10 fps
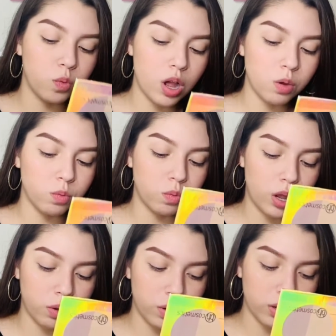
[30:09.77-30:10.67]
whoa,
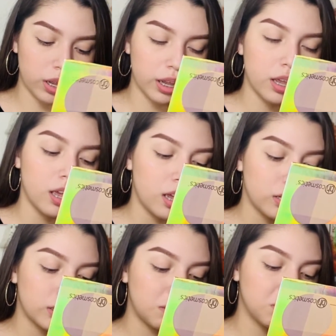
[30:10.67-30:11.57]
whoa. Okay,
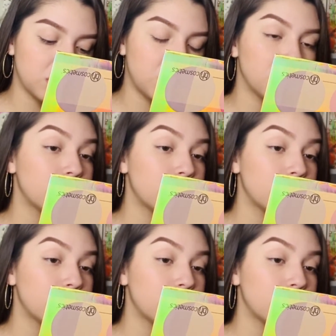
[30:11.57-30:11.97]
so I'm just gonna do